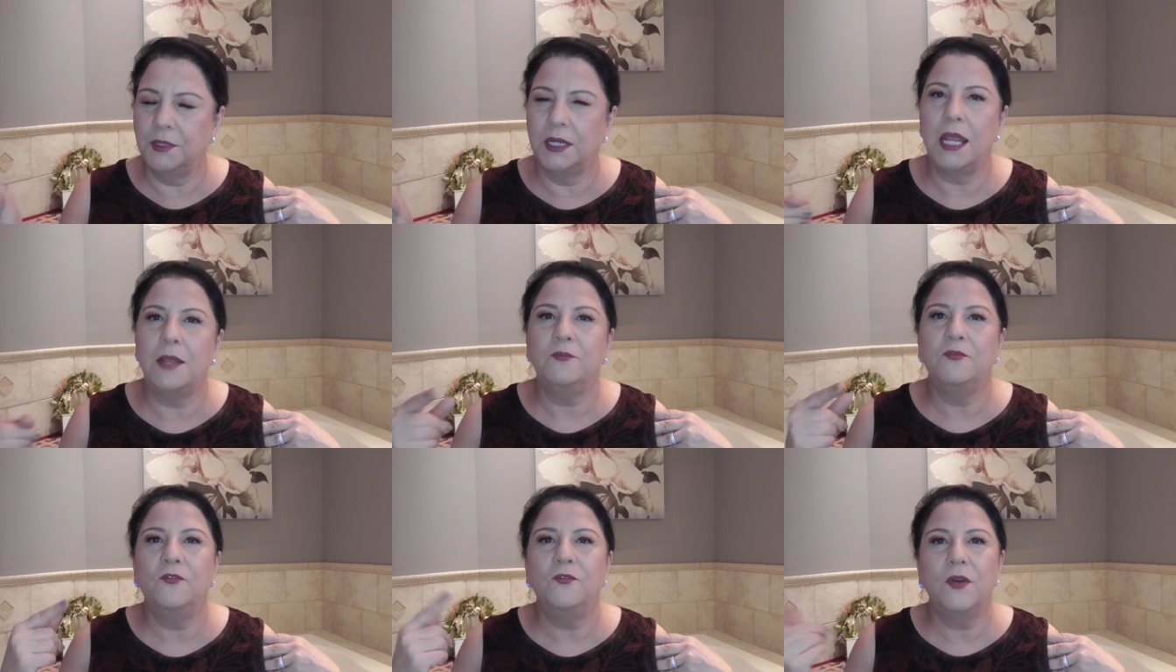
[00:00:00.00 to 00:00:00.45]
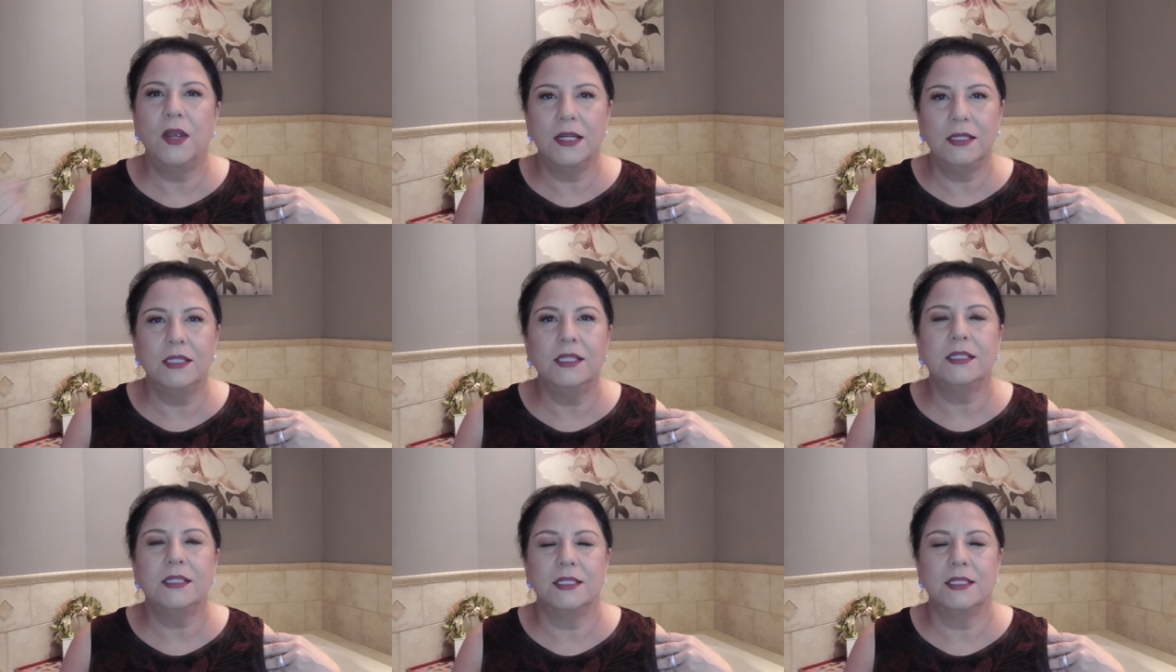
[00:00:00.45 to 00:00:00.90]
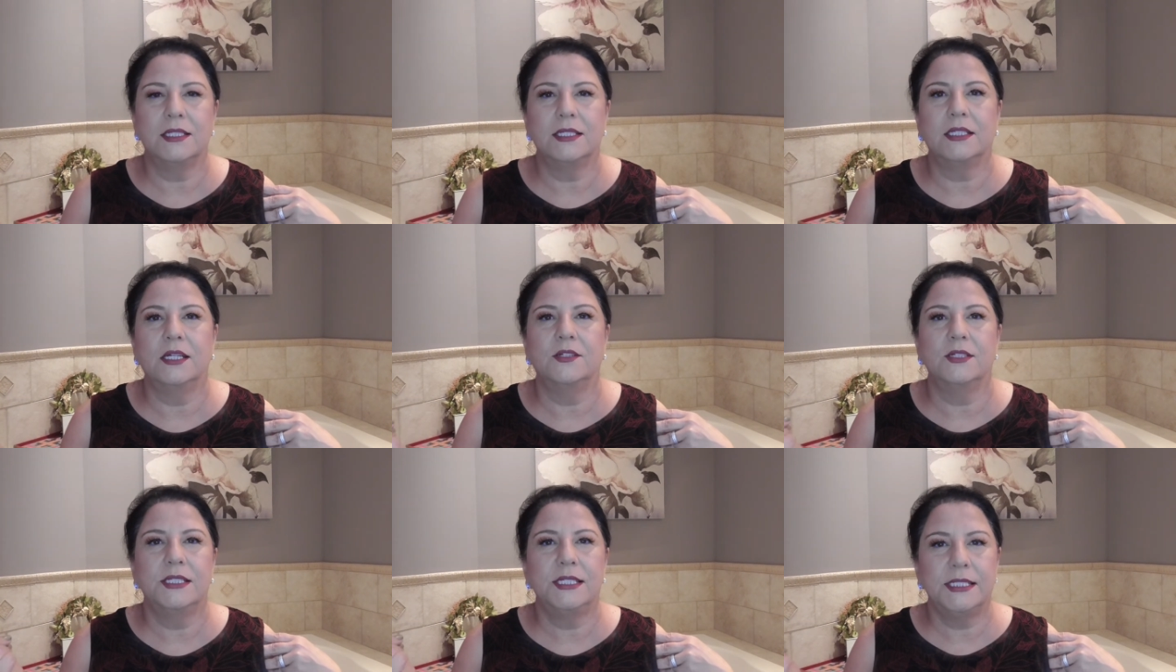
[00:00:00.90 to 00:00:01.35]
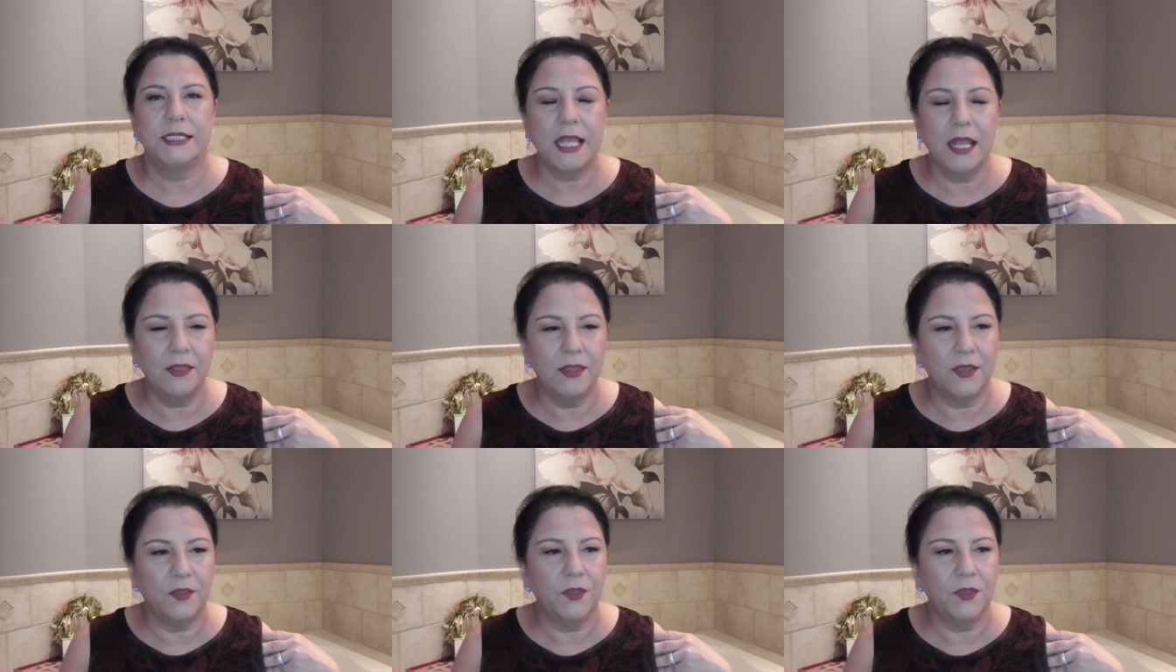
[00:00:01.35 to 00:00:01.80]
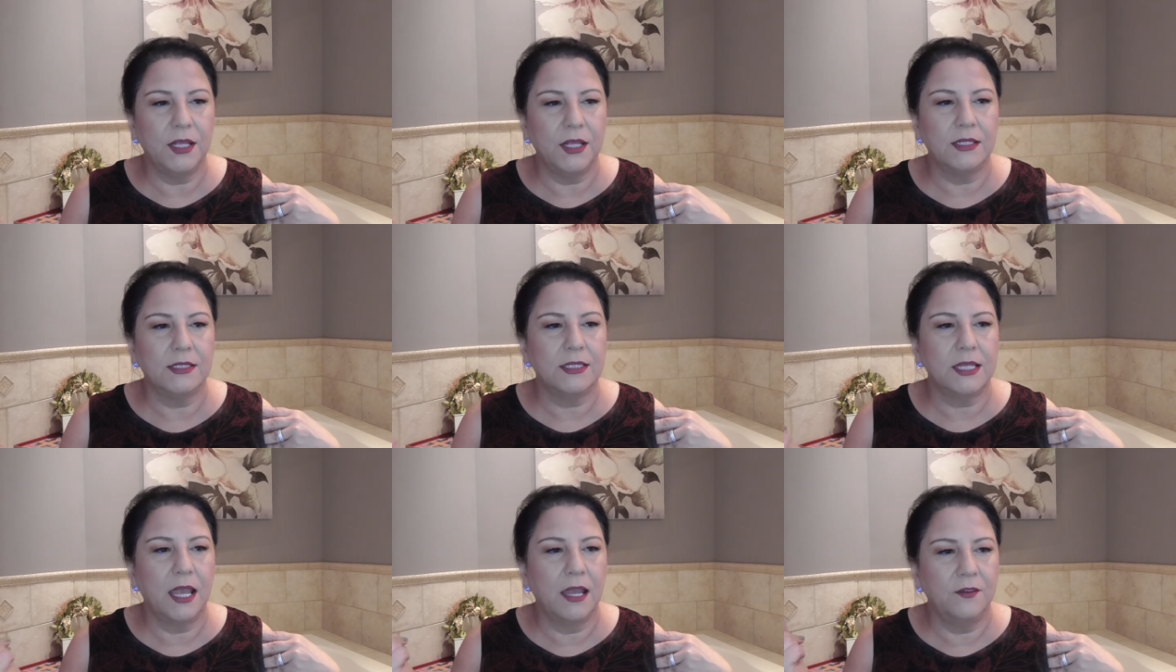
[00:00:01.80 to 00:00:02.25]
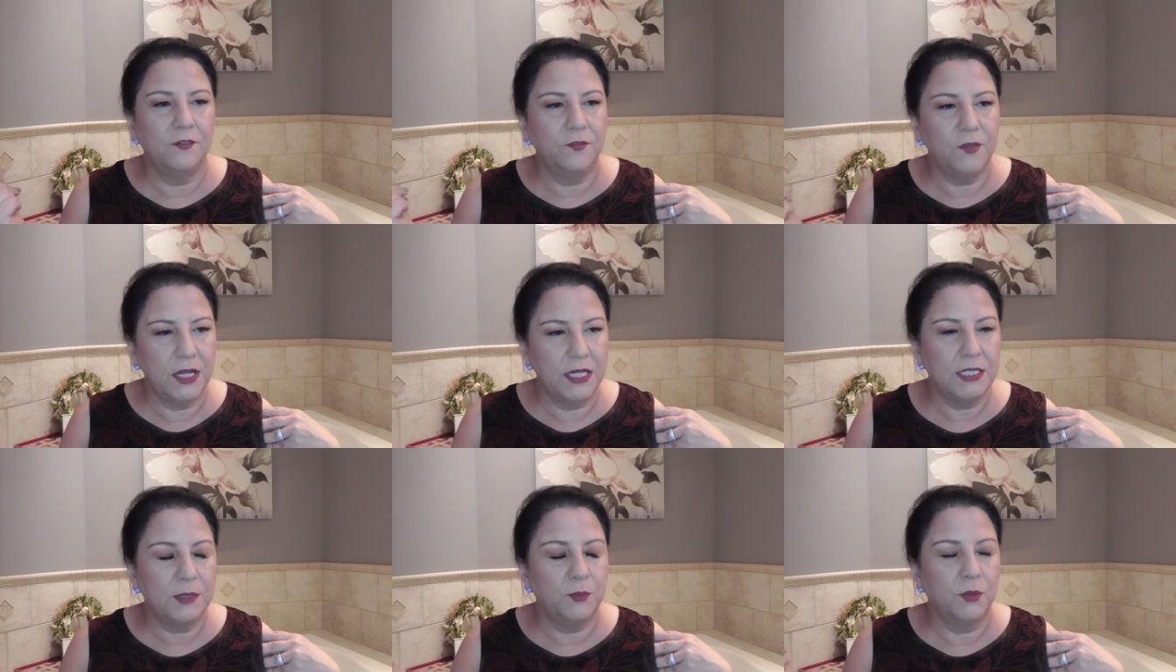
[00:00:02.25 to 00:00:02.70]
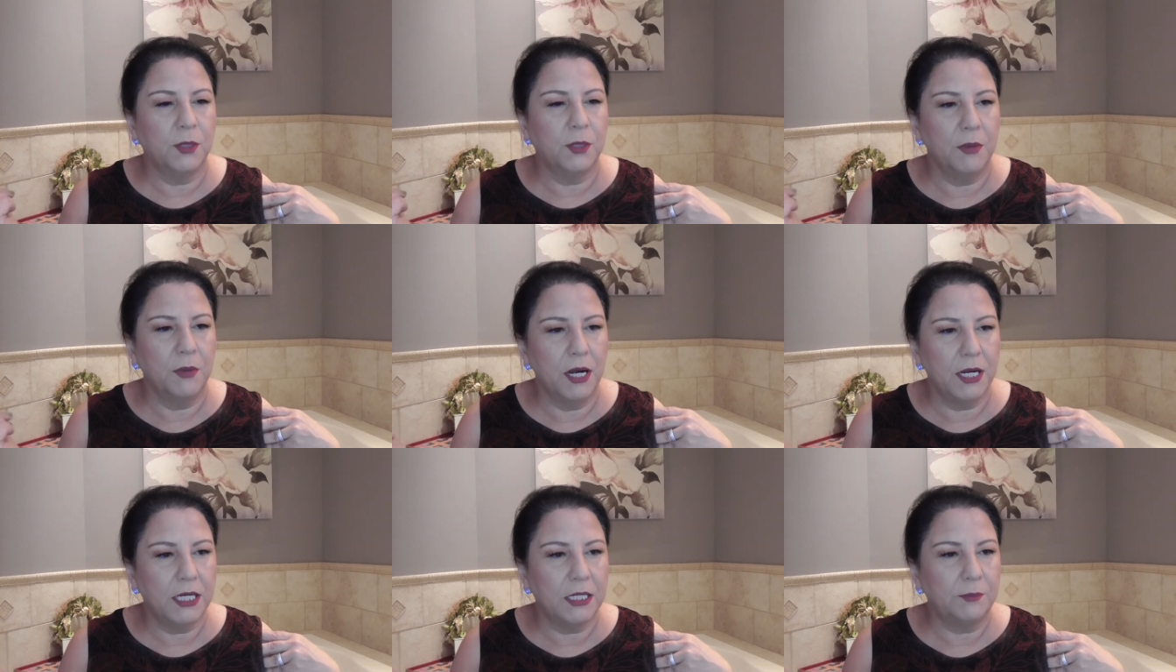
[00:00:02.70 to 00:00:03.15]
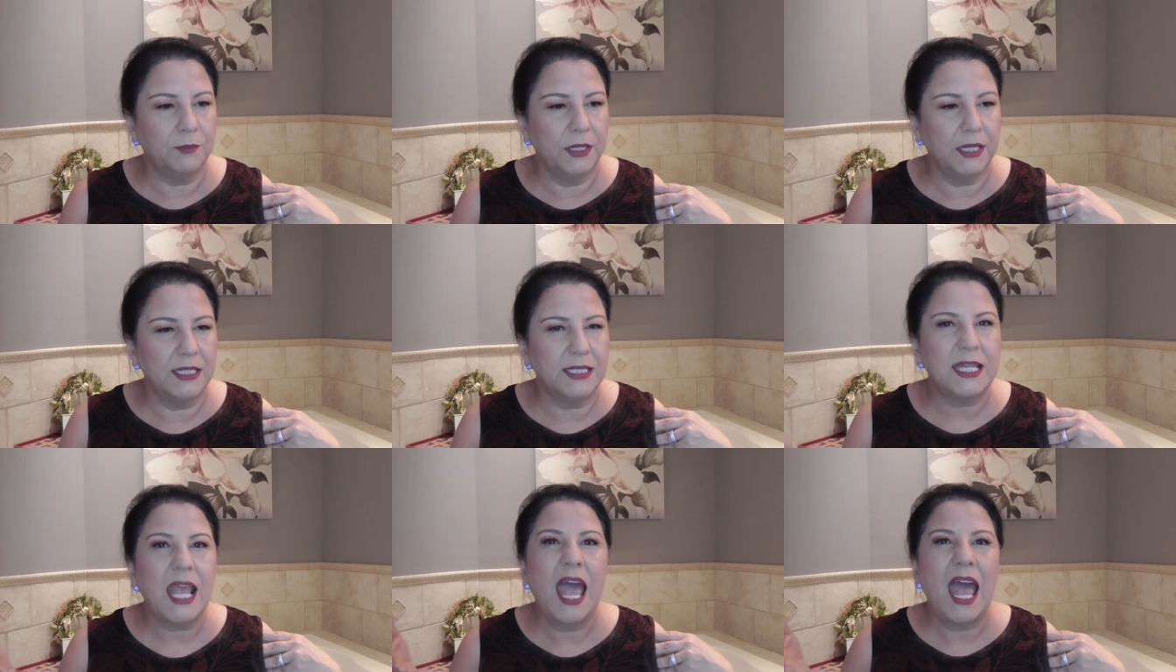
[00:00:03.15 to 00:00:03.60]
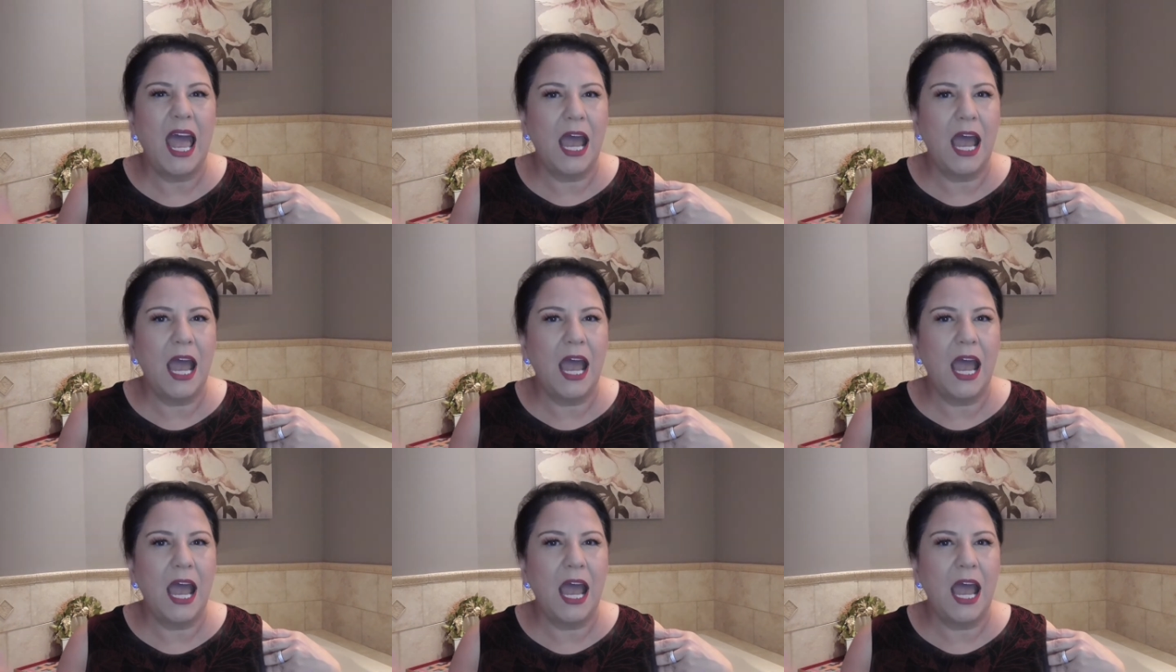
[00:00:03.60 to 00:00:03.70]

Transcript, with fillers: but I'm finally going to start selling things on Facebook Marketplace,